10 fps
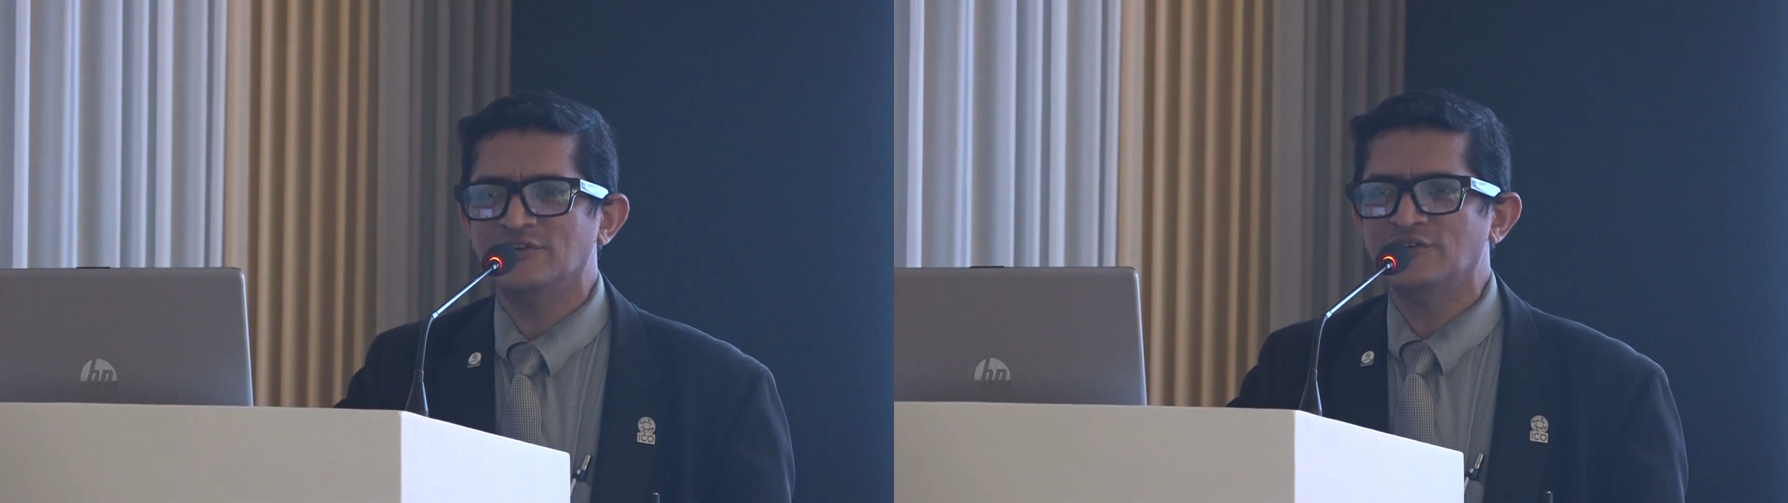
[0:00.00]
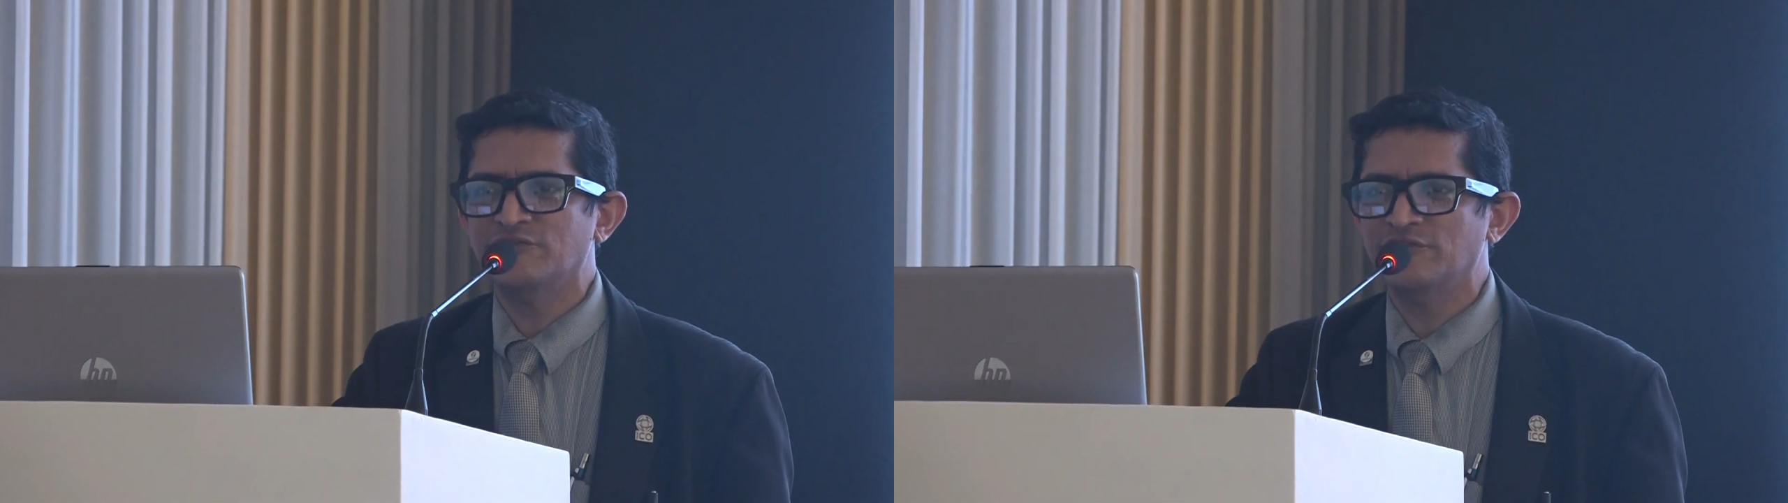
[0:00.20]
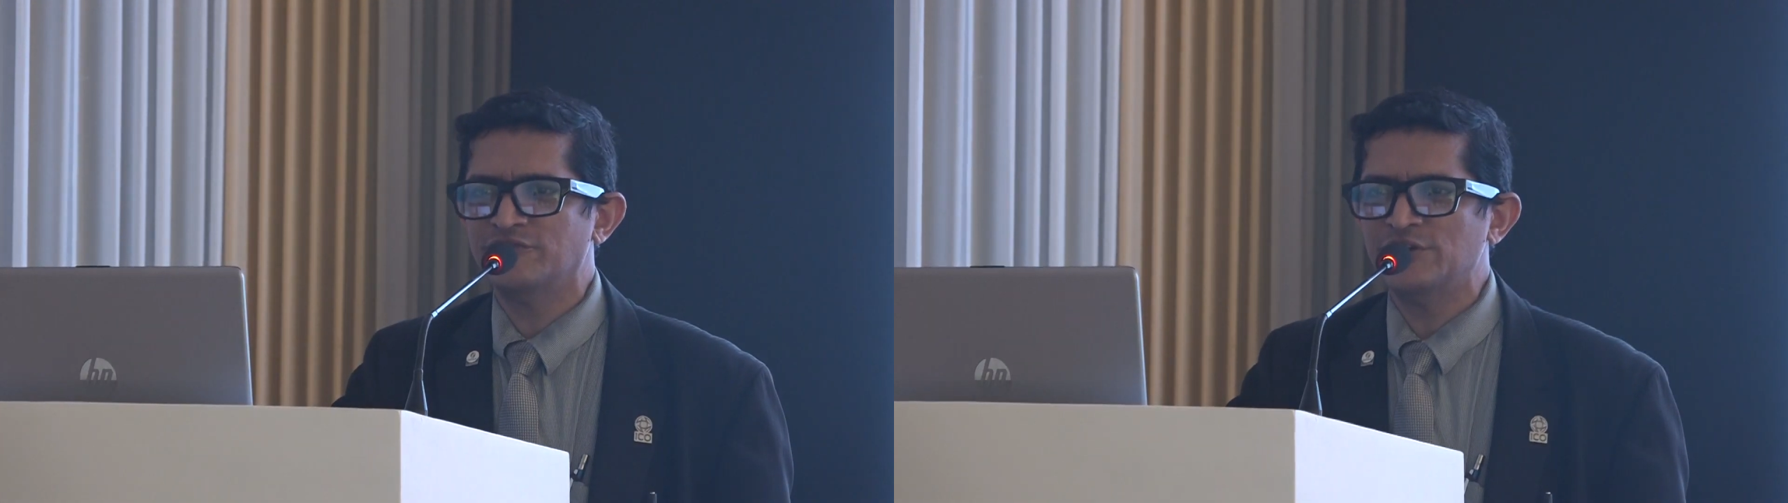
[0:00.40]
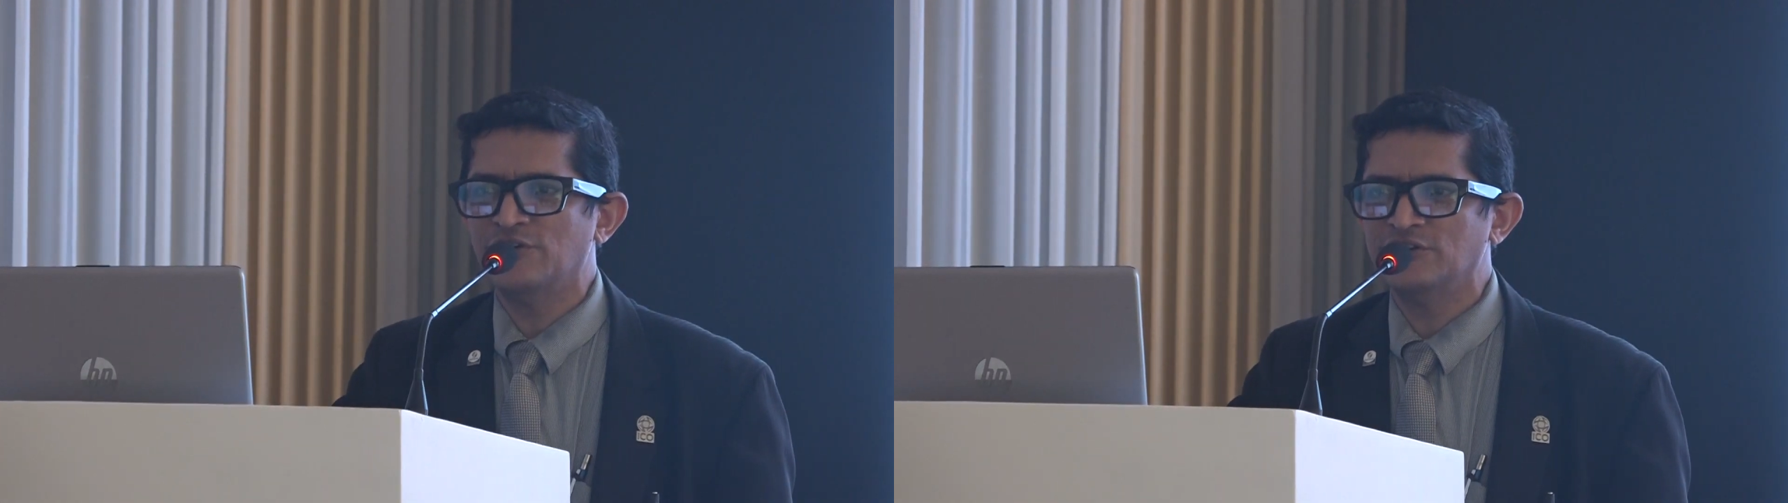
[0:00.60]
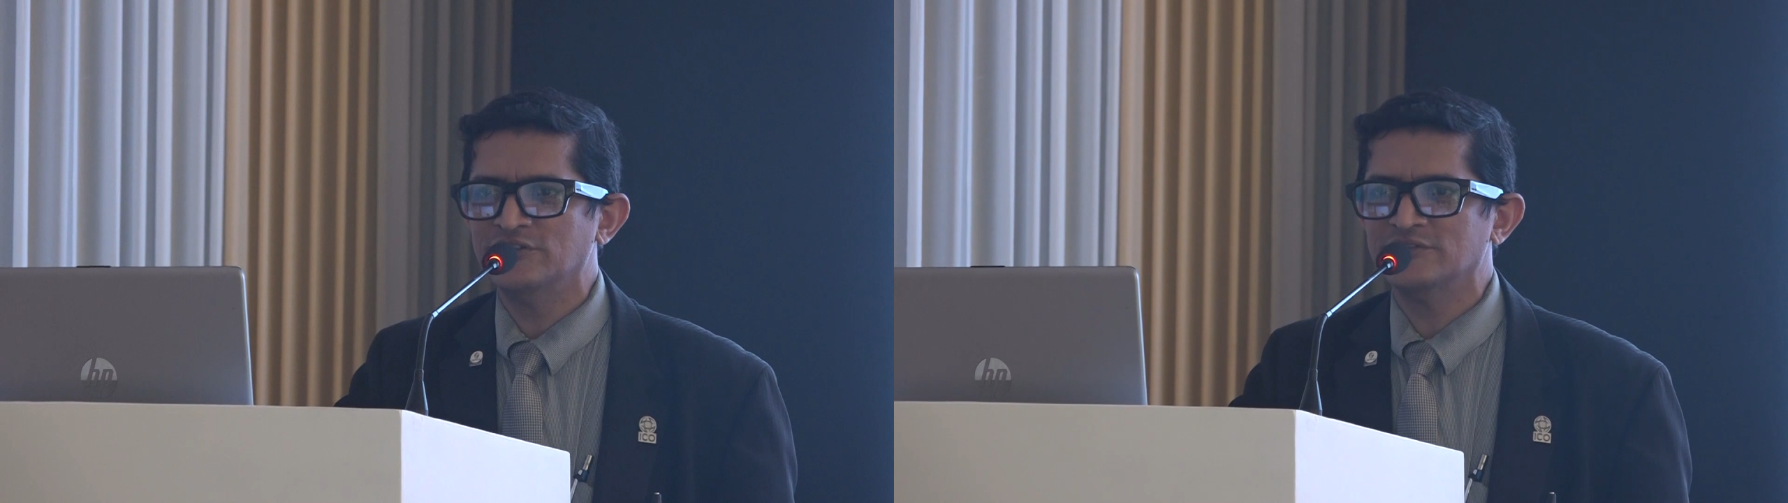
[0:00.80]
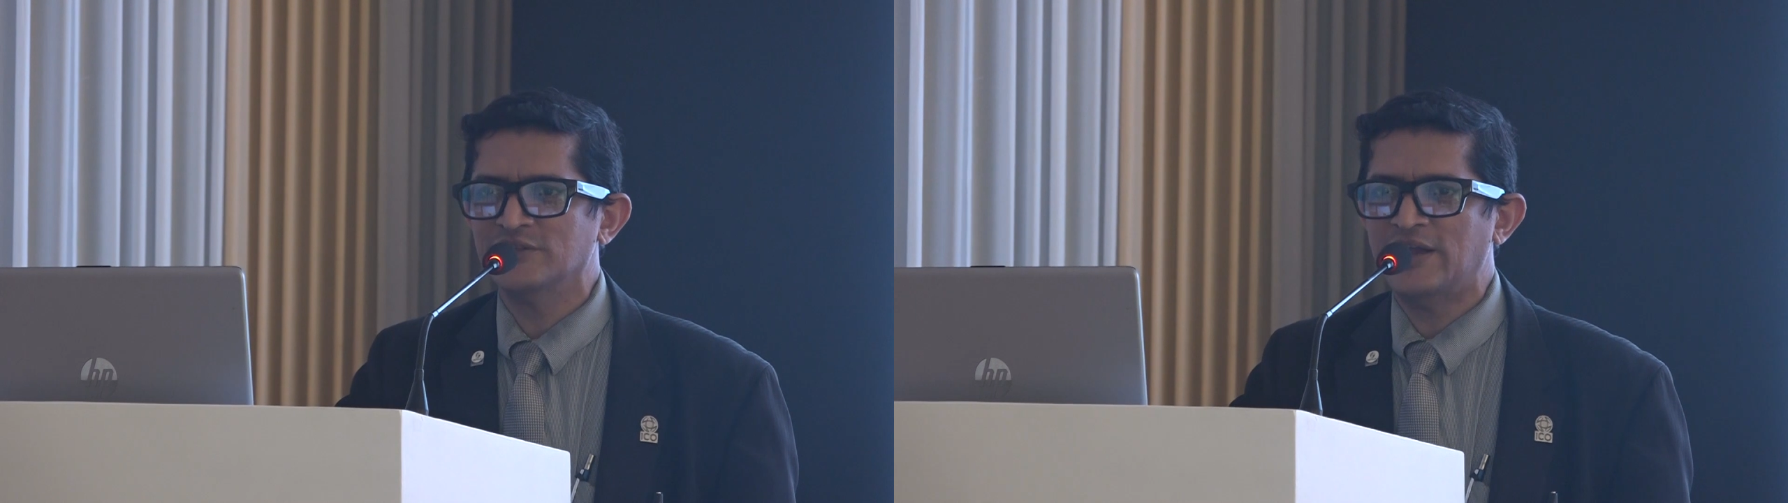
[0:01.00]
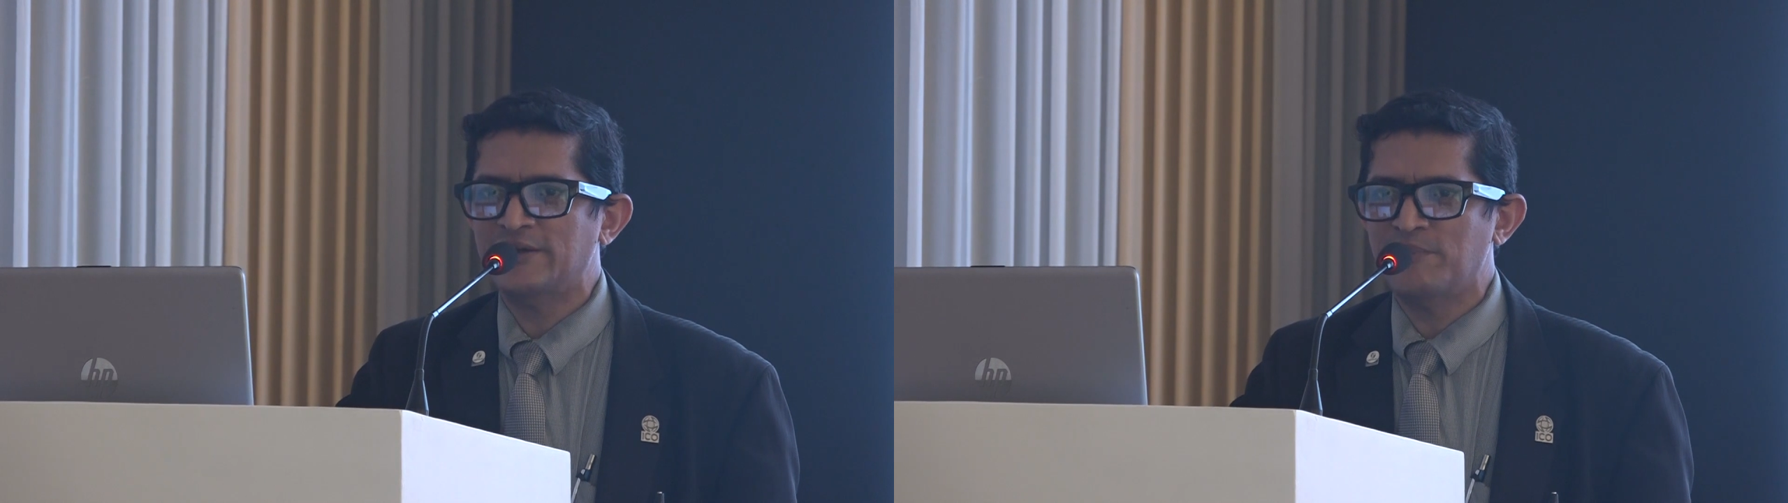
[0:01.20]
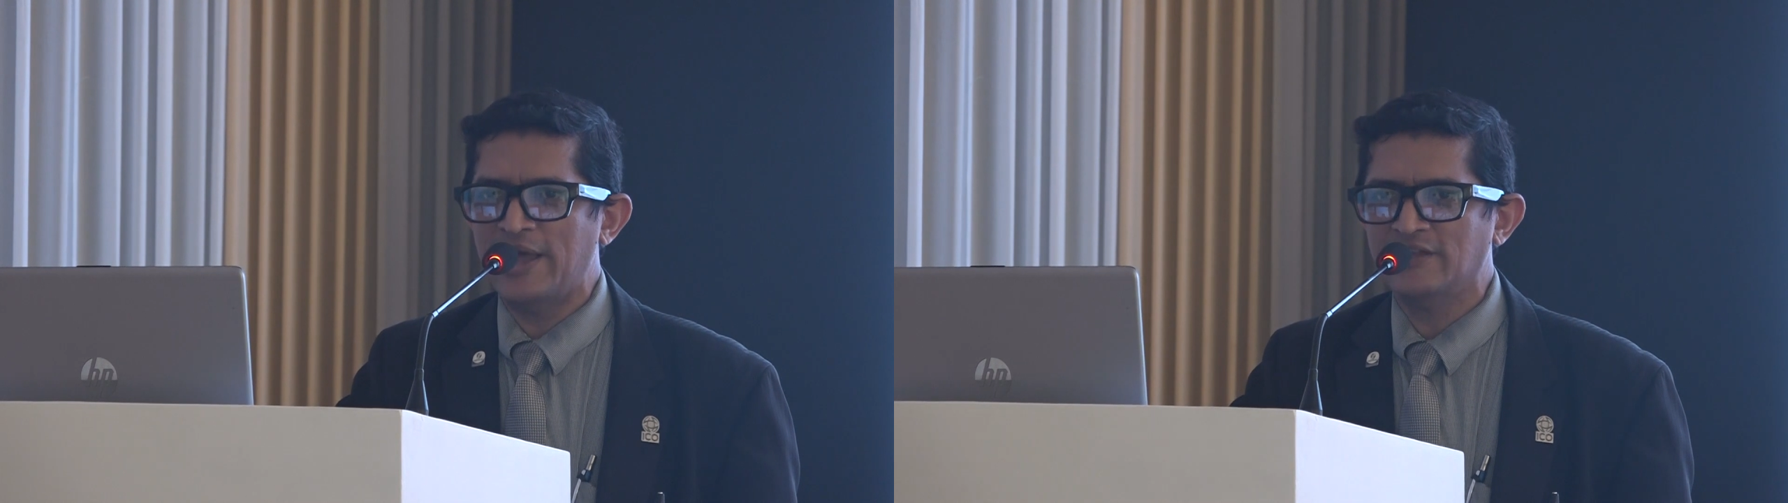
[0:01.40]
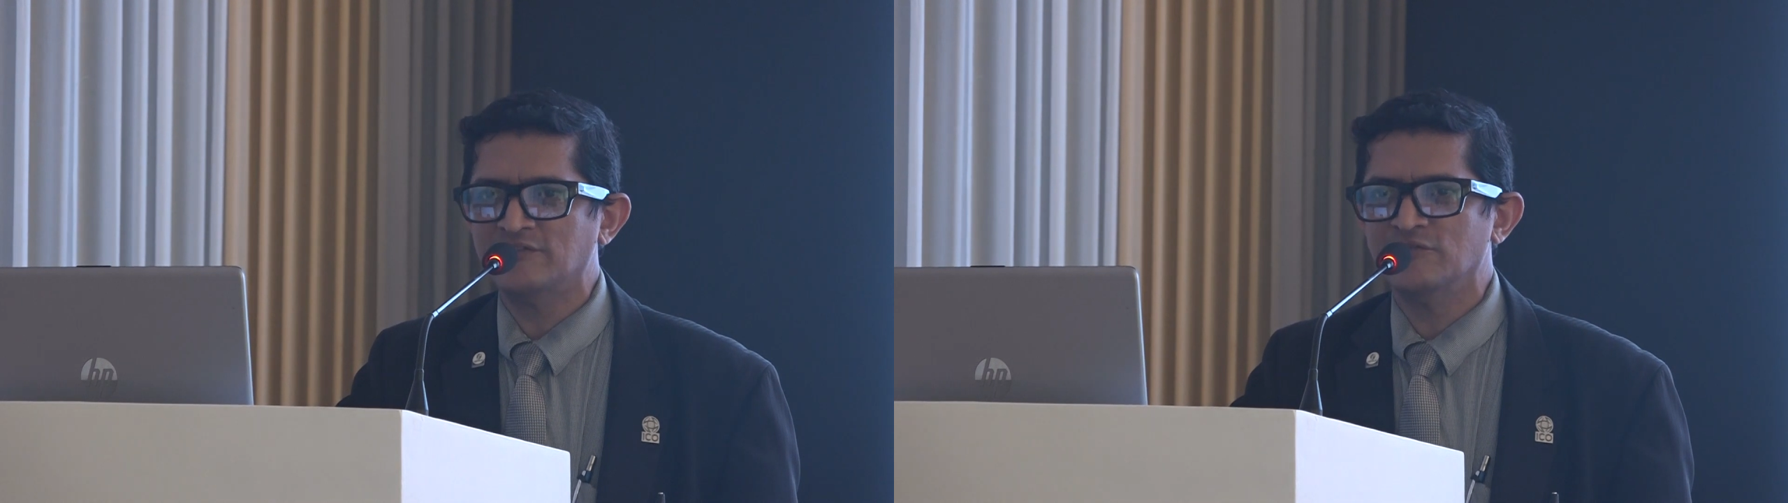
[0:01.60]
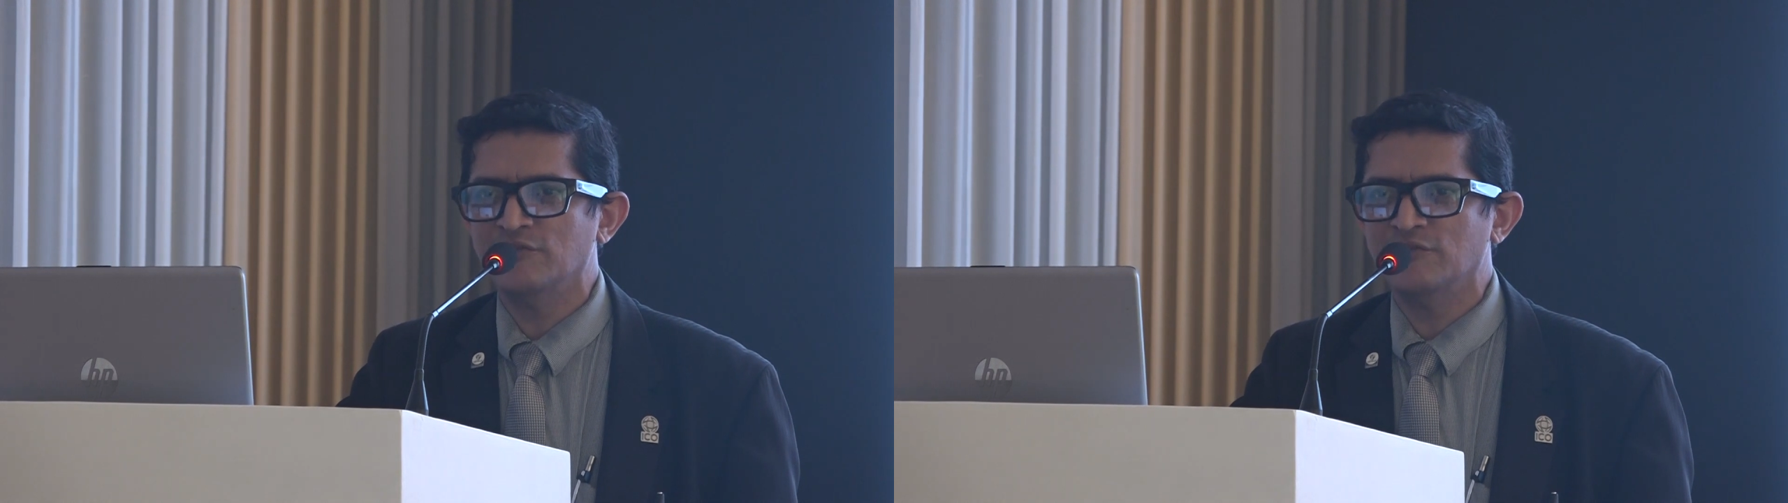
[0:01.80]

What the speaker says: or $50 at max